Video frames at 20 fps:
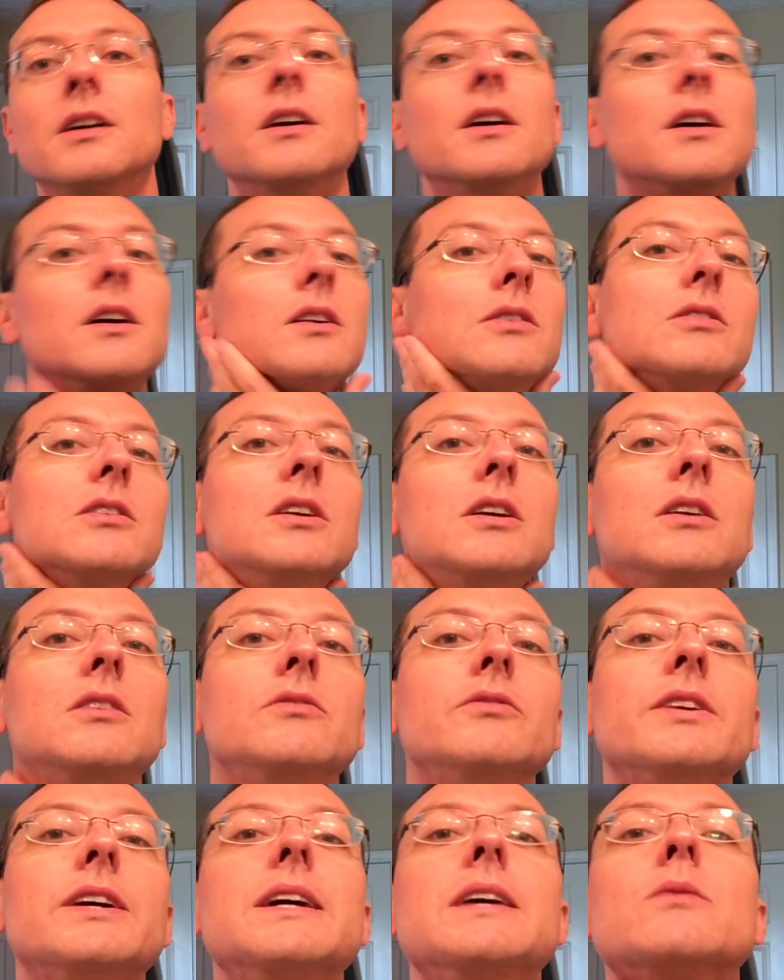All
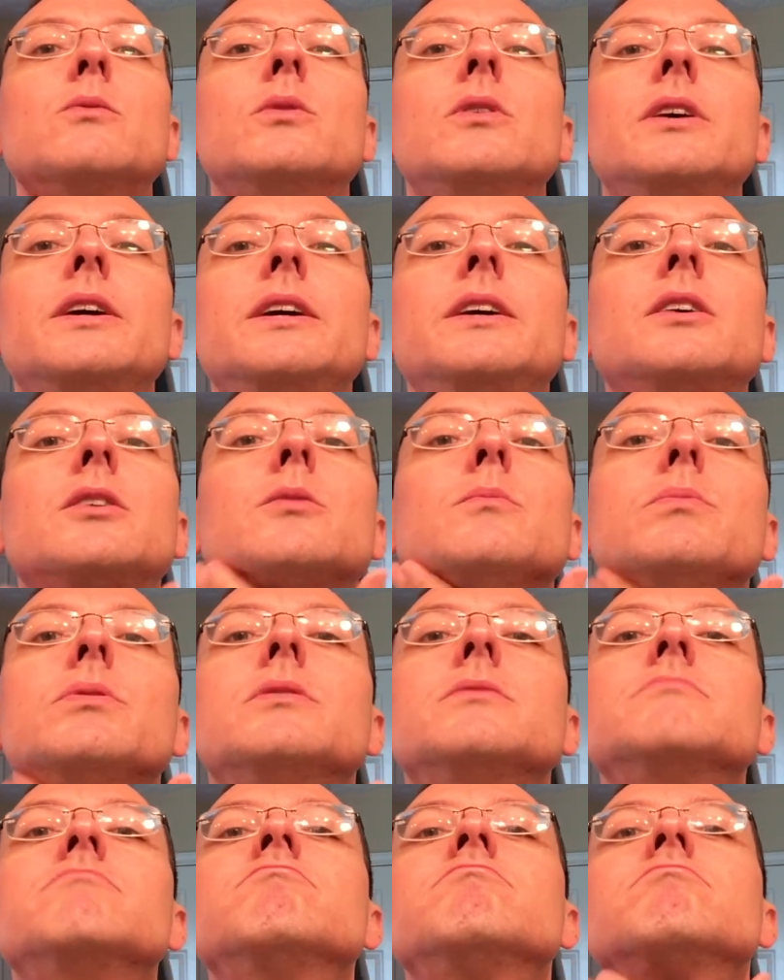gone. That will help
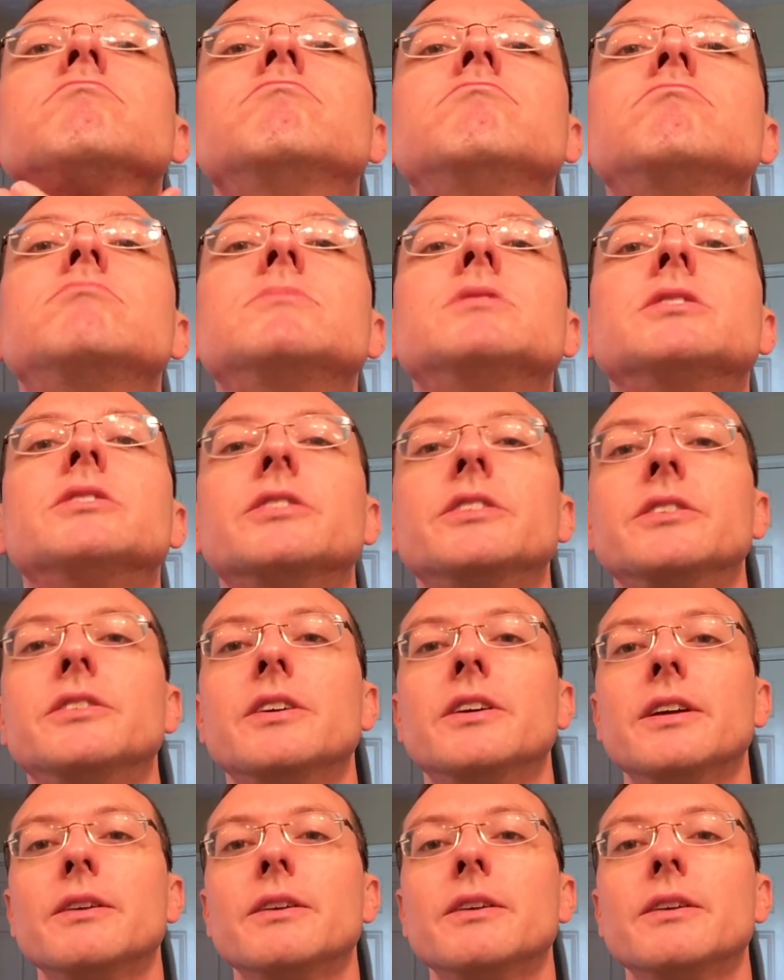underneath there.